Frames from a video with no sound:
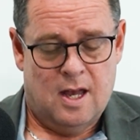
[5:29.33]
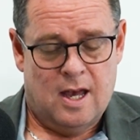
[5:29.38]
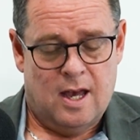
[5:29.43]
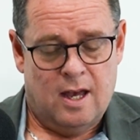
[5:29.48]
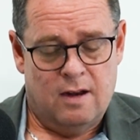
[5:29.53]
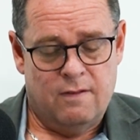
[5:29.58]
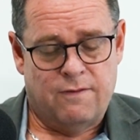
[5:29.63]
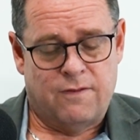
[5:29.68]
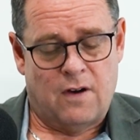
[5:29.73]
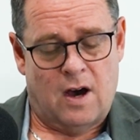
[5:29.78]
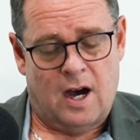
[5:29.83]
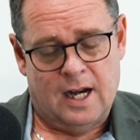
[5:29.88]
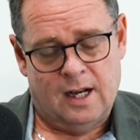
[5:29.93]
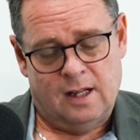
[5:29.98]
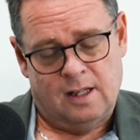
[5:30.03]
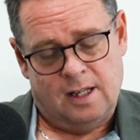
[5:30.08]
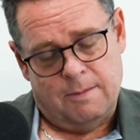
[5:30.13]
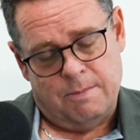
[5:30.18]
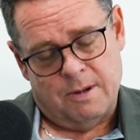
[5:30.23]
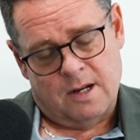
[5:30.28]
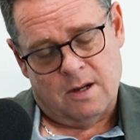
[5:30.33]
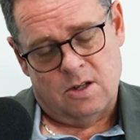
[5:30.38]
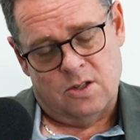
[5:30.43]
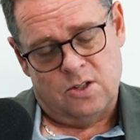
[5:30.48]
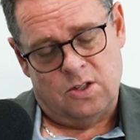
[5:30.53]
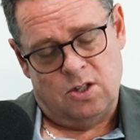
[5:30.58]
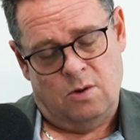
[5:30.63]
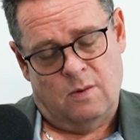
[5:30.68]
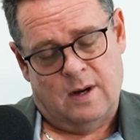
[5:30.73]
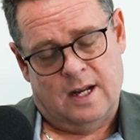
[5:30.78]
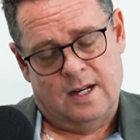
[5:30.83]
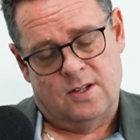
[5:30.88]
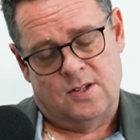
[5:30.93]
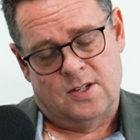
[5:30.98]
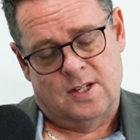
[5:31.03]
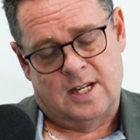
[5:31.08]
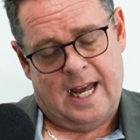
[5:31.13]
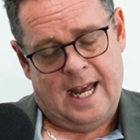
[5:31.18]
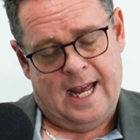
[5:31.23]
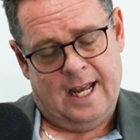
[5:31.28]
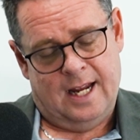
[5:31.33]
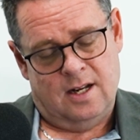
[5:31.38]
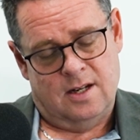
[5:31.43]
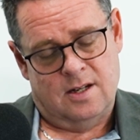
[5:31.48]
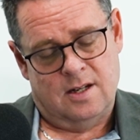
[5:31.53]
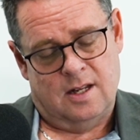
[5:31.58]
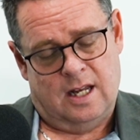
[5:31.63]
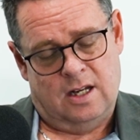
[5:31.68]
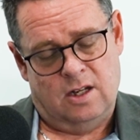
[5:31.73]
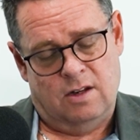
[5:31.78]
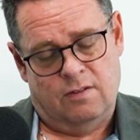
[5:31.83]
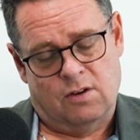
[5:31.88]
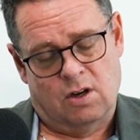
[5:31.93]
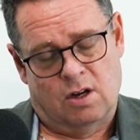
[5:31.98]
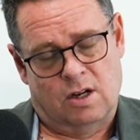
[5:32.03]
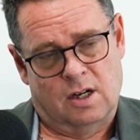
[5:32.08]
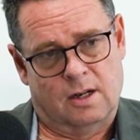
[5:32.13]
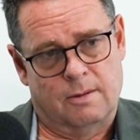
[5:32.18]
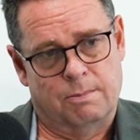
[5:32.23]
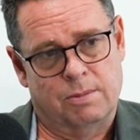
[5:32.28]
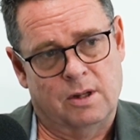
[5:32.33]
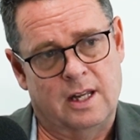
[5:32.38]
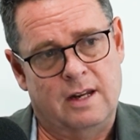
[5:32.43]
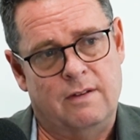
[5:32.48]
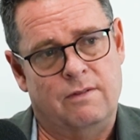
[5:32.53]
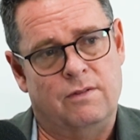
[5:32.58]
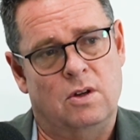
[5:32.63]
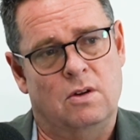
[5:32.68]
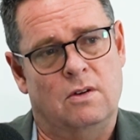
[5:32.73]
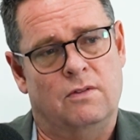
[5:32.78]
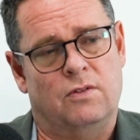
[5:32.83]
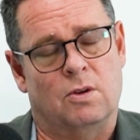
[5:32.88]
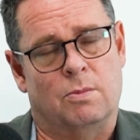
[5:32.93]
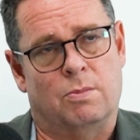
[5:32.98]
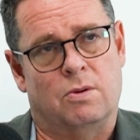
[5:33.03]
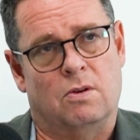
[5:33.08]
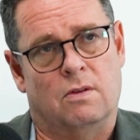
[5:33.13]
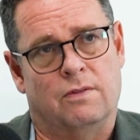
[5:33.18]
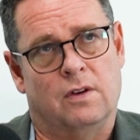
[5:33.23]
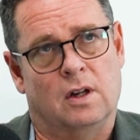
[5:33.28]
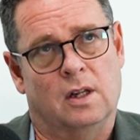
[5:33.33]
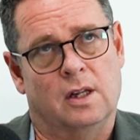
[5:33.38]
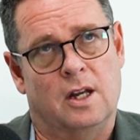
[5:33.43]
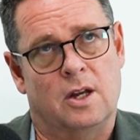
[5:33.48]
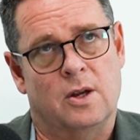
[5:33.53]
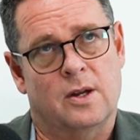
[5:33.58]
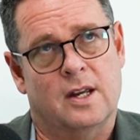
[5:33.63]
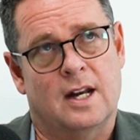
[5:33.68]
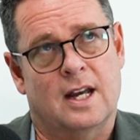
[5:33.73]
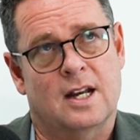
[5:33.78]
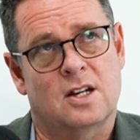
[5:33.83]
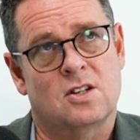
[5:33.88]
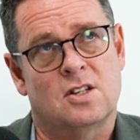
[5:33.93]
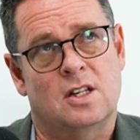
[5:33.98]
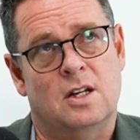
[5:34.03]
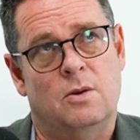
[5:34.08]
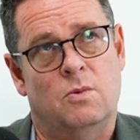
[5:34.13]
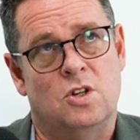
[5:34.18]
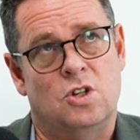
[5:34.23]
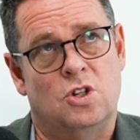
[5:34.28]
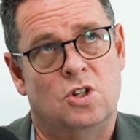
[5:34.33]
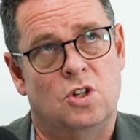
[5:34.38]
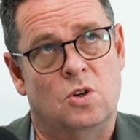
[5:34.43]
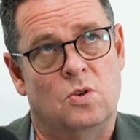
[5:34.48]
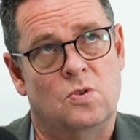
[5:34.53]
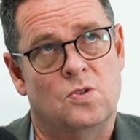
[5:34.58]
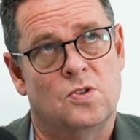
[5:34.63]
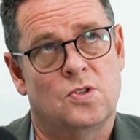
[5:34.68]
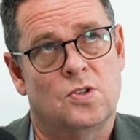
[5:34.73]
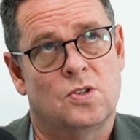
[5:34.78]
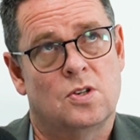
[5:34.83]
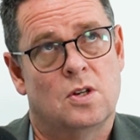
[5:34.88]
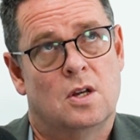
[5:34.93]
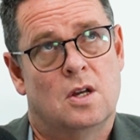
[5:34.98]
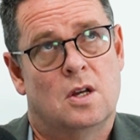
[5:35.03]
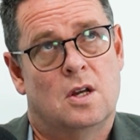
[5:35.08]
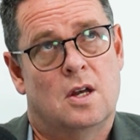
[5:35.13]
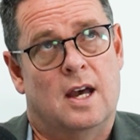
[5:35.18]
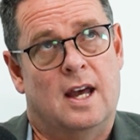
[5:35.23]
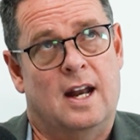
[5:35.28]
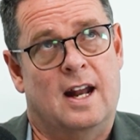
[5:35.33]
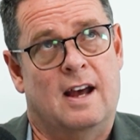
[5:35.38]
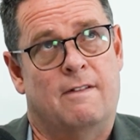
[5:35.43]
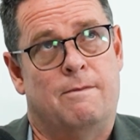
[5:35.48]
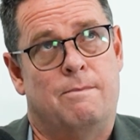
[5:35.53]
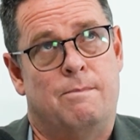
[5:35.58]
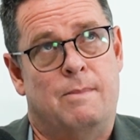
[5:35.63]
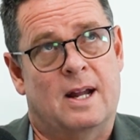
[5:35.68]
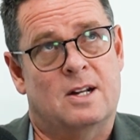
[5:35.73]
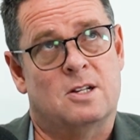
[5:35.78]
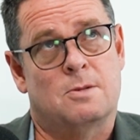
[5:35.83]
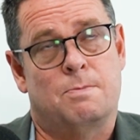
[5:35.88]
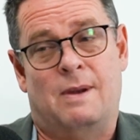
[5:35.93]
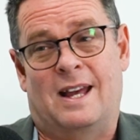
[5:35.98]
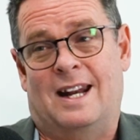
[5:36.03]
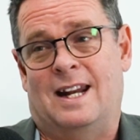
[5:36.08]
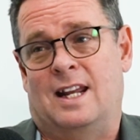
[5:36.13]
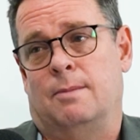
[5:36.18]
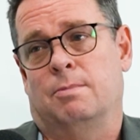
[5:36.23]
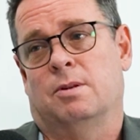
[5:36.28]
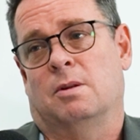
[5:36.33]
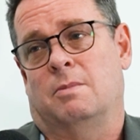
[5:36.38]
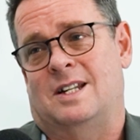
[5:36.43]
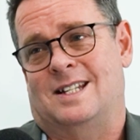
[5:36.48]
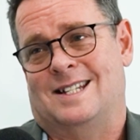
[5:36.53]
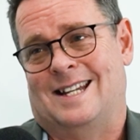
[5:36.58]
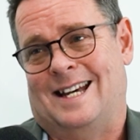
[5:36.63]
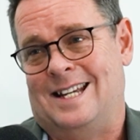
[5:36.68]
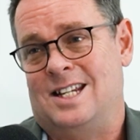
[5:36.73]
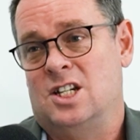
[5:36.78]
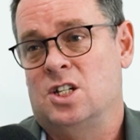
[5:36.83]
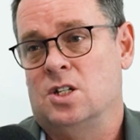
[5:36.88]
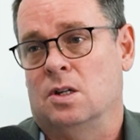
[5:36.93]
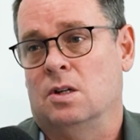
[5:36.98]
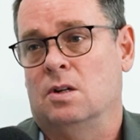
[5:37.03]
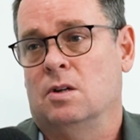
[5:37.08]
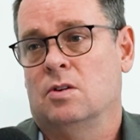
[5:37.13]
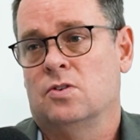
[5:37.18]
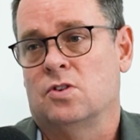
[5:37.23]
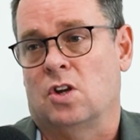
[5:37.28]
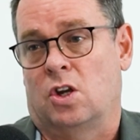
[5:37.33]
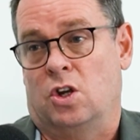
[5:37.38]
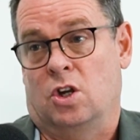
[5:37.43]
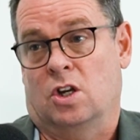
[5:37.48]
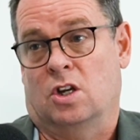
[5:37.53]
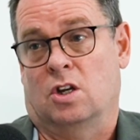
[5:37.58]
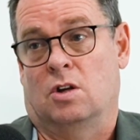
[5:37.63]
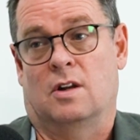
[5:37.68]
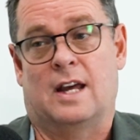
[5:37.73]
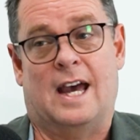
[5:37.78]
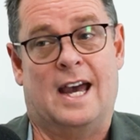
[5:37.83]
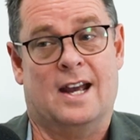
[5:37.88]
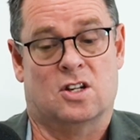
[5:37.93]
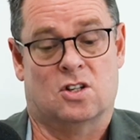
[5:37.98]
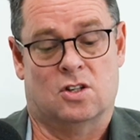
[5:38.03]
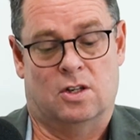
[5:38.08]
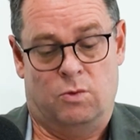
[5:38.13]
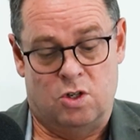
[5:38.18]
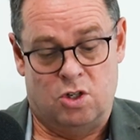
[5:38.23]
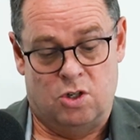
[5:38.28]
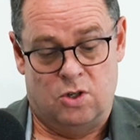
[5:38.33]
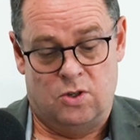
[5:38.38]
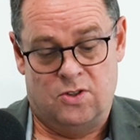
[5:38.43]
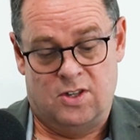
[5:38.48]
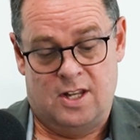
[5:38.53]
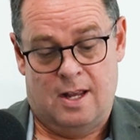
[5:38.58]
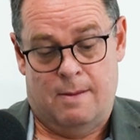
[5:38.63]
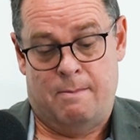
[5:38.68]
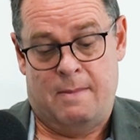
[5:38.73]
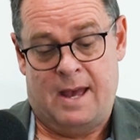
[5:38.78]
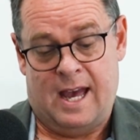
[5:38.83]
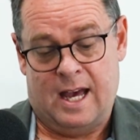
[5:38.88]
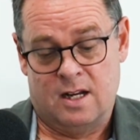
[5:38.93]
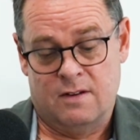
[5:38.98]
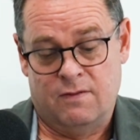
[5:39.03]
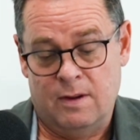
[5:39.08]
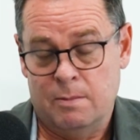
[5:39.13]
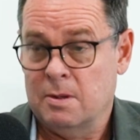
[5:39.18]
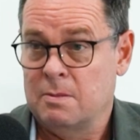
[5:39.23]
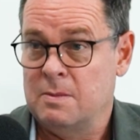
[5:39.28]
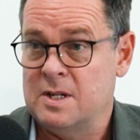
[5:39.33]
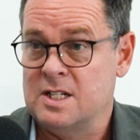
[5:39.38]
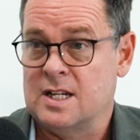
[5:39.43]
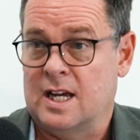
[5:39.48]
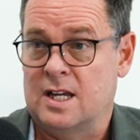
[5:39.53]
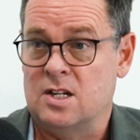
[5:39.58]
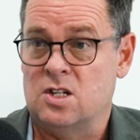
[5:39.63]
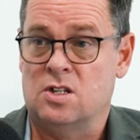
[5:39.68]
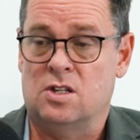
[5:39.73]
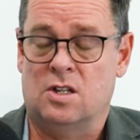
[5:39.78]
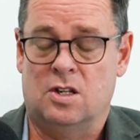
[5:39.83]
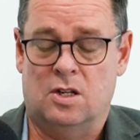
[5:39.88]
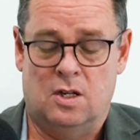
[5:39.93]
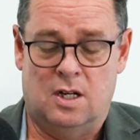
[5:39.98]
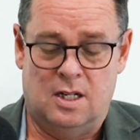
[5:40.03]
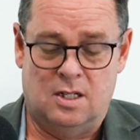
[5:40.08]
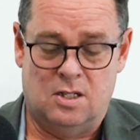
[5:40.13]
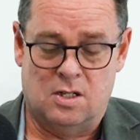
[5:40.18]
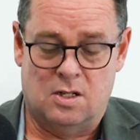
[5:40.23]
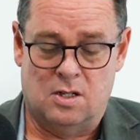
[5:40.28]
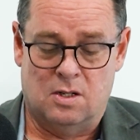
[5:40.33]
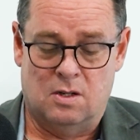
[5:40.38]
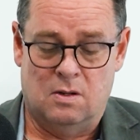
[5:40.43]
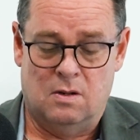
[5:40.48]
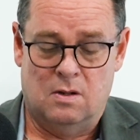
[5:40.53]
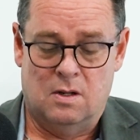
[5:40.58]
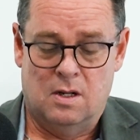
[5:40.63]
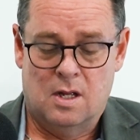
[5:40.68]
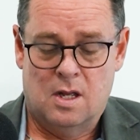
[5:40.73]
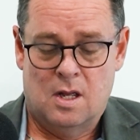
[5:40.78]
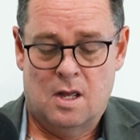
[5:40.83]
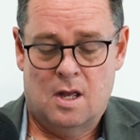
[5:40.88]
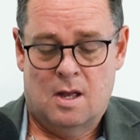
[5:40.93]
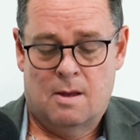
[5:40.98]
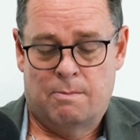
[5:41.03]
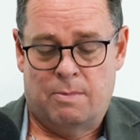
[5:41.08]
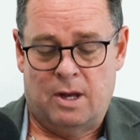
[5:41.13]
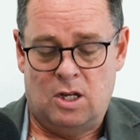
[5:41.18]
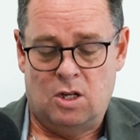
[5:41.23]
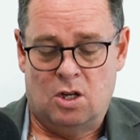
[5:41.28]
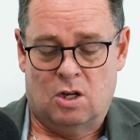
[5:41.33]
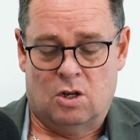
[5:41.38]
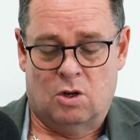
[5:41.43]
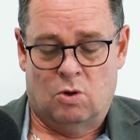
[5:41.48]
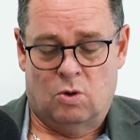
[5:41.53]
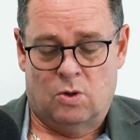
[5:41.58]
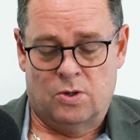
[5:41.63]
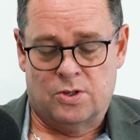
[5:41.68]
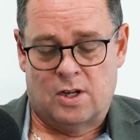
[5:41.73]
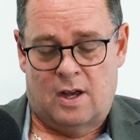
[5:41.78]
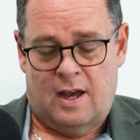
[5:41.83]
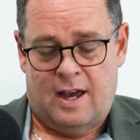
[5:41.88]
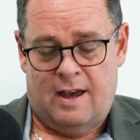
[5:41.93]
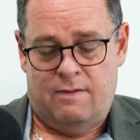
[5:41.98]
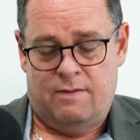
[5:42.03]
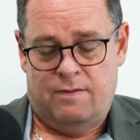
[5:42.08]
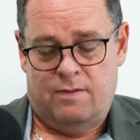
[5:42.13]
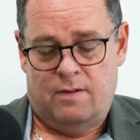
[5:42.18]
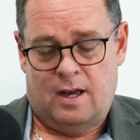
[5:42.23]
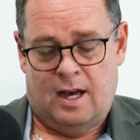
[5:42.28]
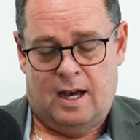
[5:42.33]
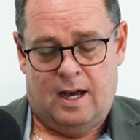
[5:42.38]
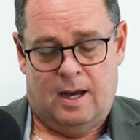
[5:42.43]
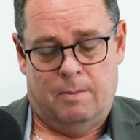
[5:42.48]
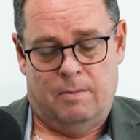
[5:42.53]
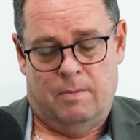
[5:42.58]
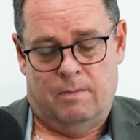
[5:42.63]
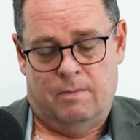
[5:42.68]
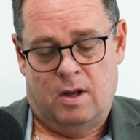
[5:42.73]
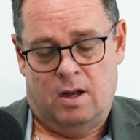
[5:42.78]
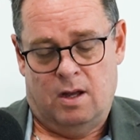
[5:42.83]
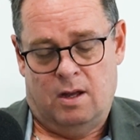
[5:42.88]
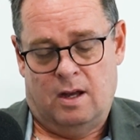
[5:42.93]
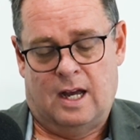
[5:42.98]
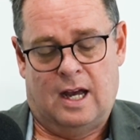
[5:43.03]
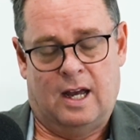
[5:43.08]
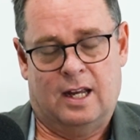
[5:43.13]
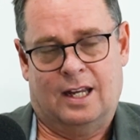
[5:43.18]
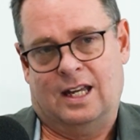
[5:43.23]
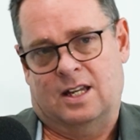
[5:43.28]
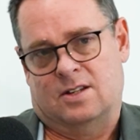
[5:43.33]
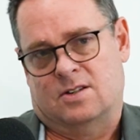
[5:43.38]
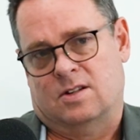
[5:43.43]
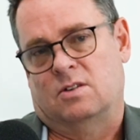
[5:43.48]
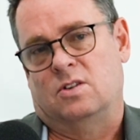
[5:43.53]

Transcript: And finally, because you understand and you've got a complete view of your portfolio, you can actually reduce and have much better implementation. So you can actually reduce the amount of implementation that you need to do, but you can also have, I guess I'll